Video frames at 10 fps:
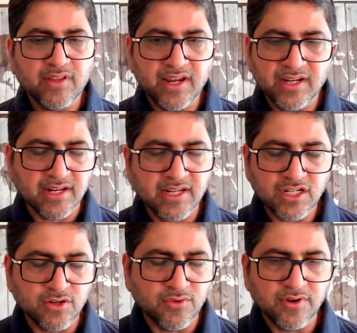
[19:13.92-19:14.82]
of the
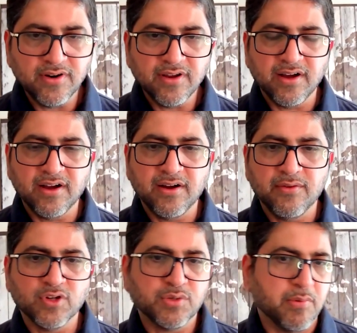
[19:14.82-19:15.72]
Italy tour
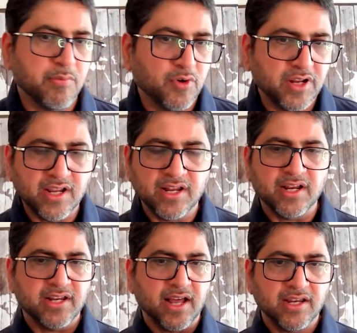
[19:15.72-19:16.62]
was promoted in
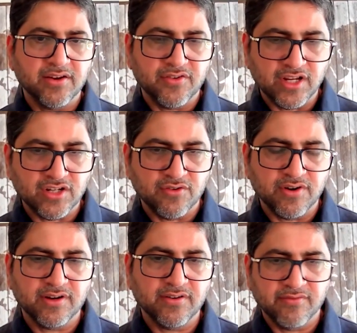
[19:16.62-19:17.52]
an Italian
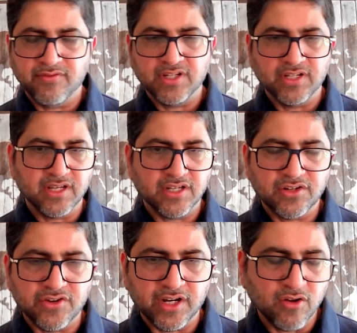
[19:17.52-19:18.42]
restaurant, which is a
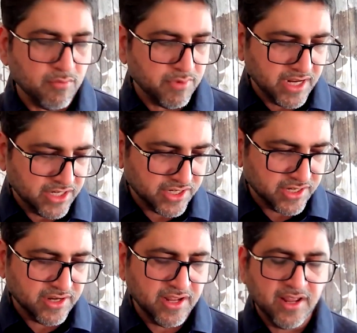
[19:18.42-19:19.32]
straight
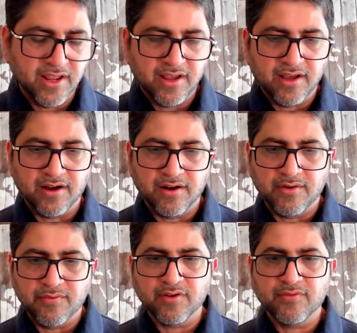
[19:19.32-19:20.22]
combination.
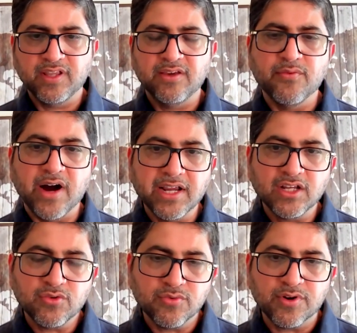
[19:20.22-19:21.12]
One of the
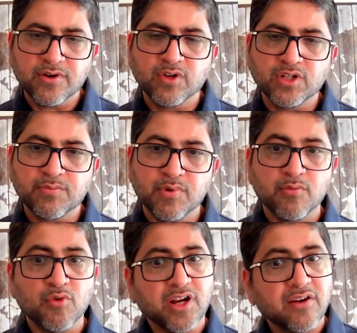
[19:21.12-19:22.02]
wine tour was
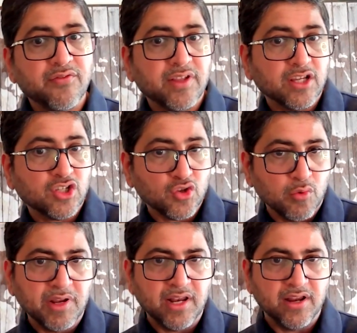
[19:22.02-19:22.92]
promoted with a
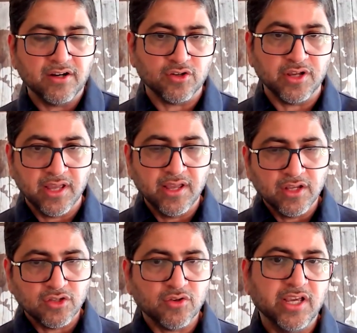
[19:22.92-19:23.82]
sommelier. So
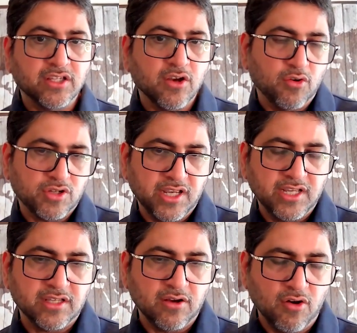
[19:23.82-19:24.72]
he's
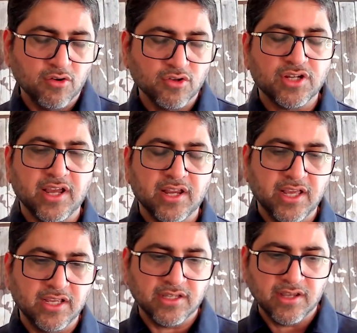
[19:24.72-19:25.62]
the host, and
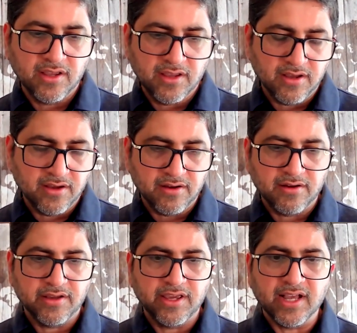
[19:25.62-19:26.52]

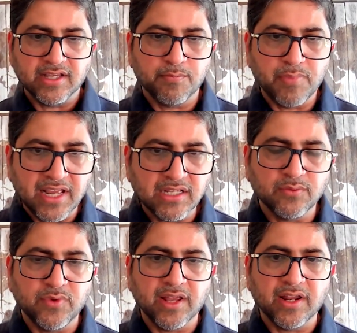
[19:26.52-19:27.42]
he has a
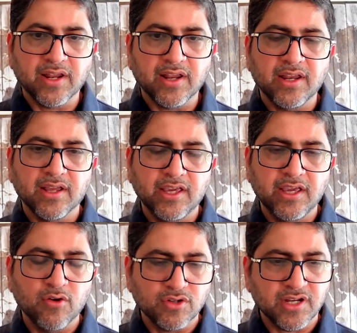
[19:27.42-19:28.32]
place wherein
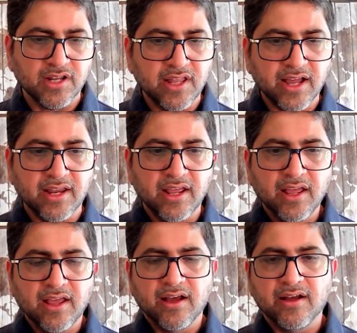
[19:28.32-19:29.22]
he hosted that.
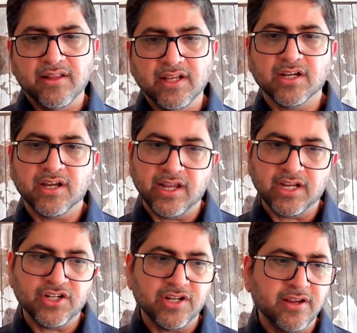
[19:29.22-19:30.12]
That's a
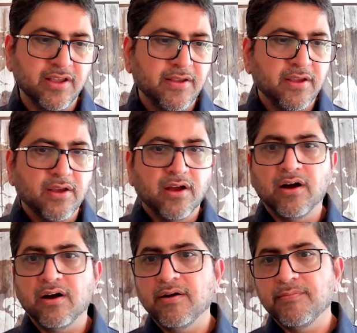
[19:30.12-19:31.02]
connection.
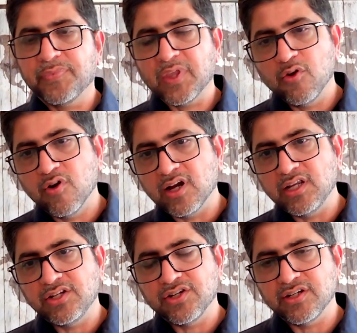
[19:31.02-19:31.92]
Yoga
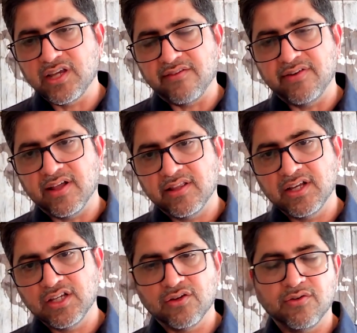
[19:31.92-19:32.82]
teachers have done
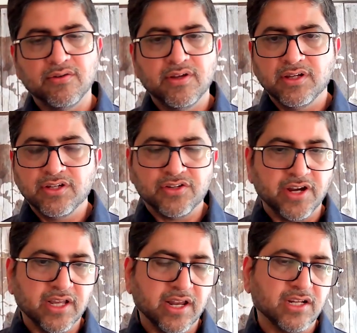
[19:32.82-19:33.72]
this. So
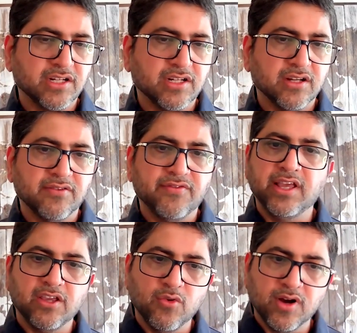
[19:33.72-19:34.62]
straight connection with
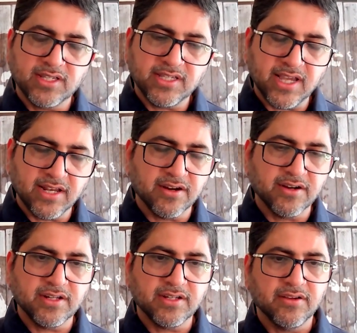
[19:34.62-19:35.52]
their yoga
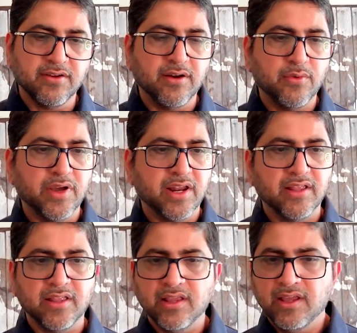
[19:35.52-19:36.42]
centers,
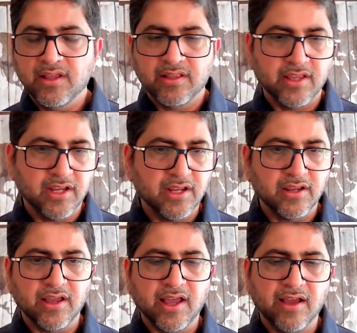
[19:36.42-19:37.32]
wherein
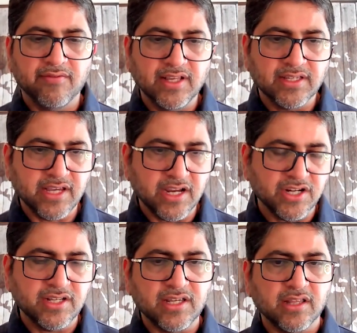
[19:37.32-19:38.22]
they have these
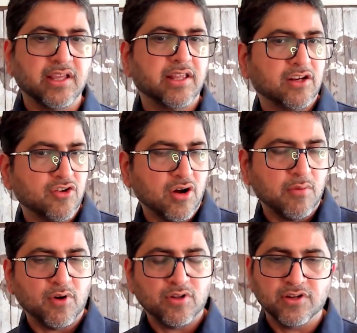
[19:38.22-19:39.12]
sessions and then they
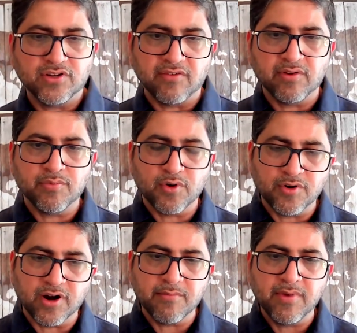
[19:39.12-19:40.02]
talk about the travel
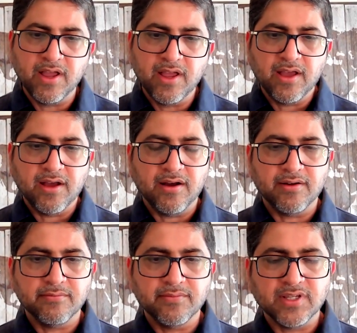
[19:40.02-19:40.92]
program.
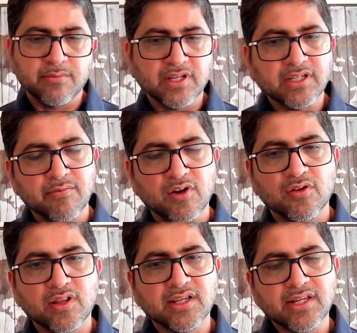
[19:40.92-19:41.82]
Something
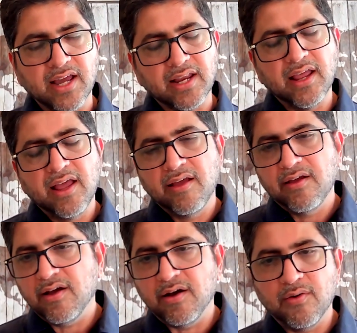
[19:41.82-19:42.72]
similar on this line.
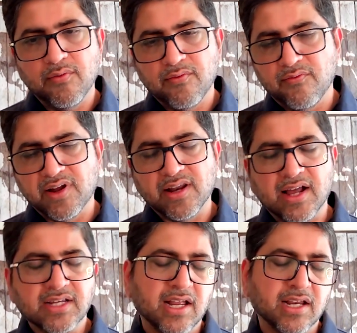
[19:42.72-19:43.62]
One
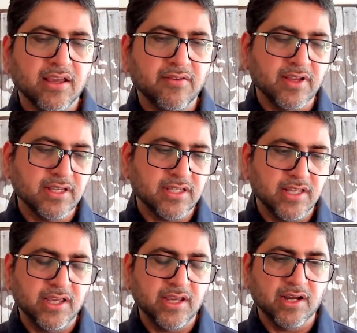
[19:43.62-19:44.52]
last I'll give is
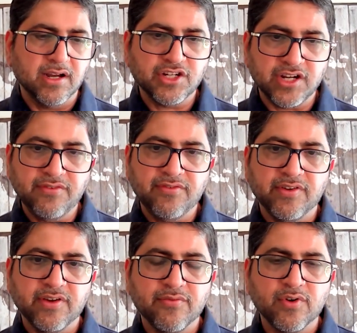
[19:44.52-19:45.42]
the chef.
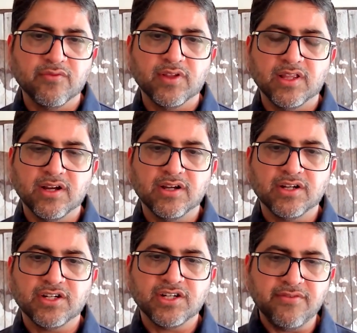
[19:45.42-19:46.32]
We worked with
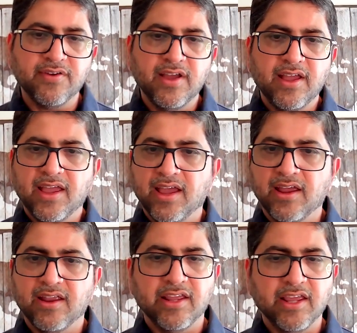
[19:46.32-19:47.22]
a chef,
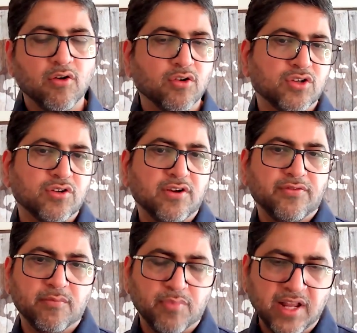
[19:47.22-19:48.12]
and he goes to
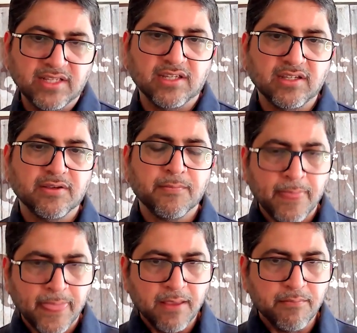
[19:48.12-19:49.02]
different places.
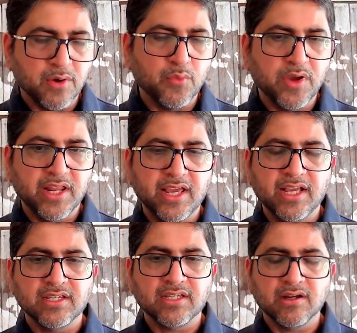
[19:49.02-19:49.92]
But when
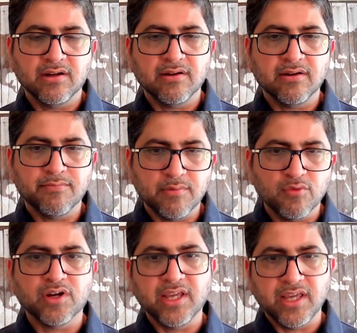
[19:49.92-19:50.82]
he is
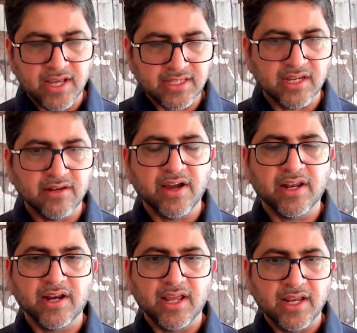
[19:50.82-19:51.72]
promoting, he has
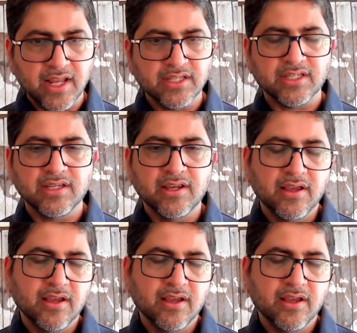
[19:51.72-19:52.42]
invited in his